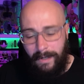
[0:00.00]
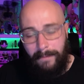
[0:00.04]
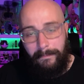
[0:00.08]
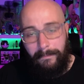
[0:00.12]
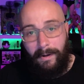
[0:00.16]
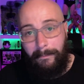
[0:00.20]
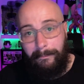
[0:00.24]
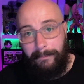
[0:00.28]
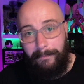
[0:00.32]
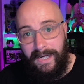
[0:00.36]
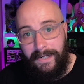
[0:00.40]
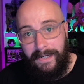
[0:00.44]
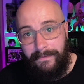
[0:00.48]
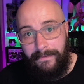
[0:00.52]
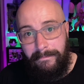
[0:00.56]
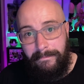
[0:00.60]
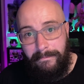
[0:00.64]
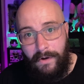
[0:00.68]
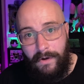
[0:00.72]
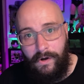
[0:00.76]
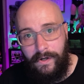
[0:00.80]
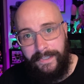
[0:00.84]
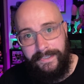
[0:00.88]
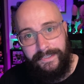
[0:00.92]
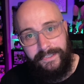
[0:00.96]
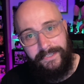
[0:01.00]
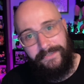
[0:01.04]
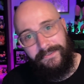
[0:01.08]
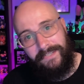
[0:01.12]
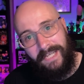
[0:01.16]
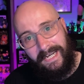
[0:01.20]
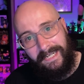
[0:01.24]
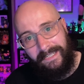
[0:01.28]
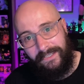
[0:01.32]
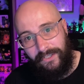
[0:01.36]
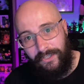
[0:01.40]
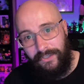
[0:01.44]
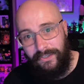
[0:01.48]
But bear in mind,
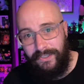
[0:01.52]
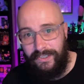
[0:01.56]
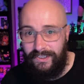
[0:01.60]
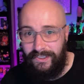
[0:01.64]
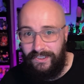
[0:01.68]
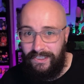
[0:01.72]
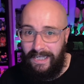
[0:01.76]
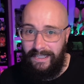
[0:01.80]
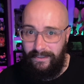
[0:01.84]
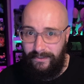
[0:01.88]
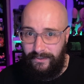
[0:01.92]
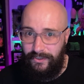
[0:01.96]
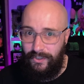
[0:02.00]
that could take